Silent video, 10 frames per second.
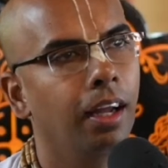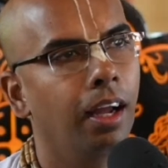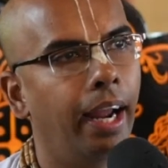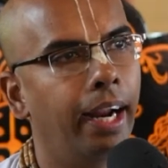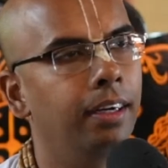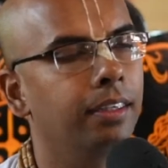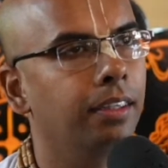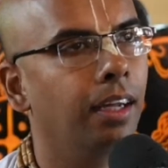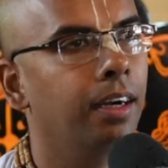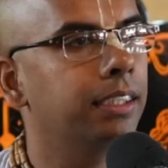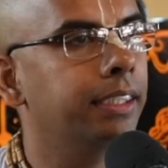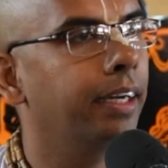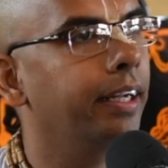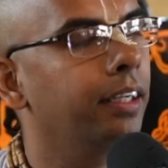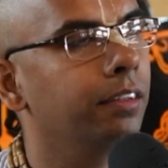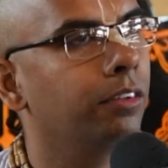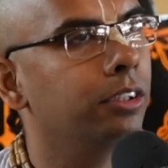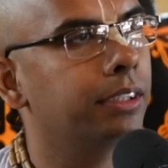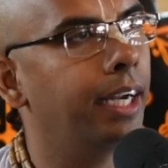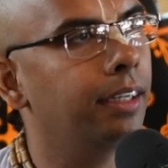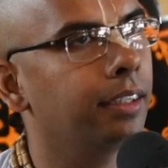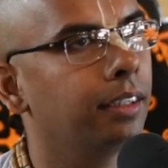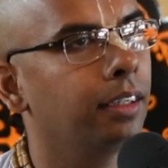and the understanding was that